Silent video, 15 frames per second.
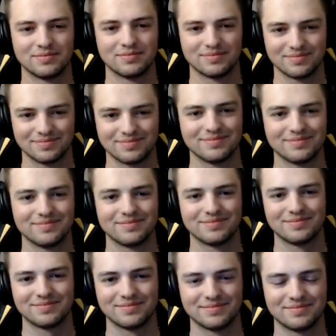
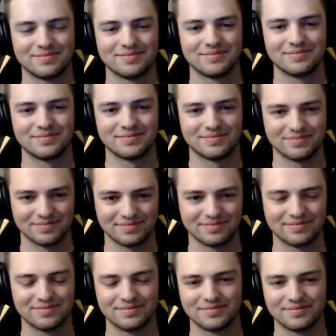
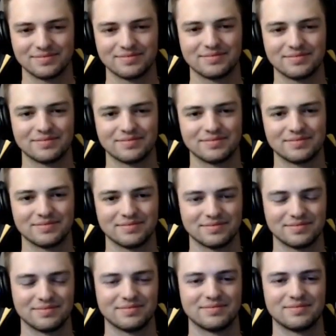
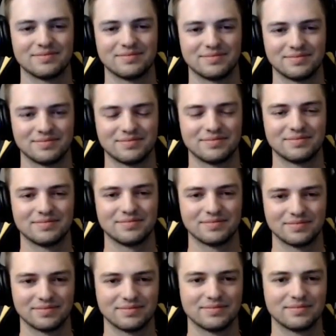
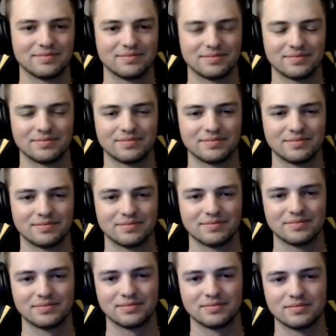
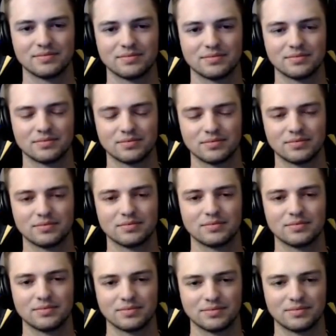
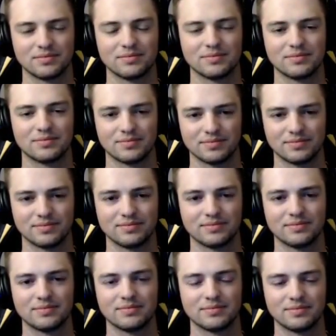
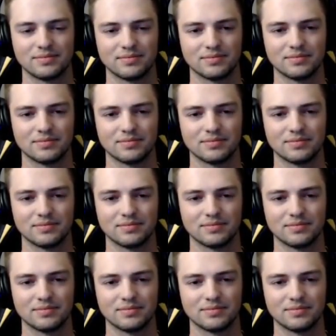[no speech]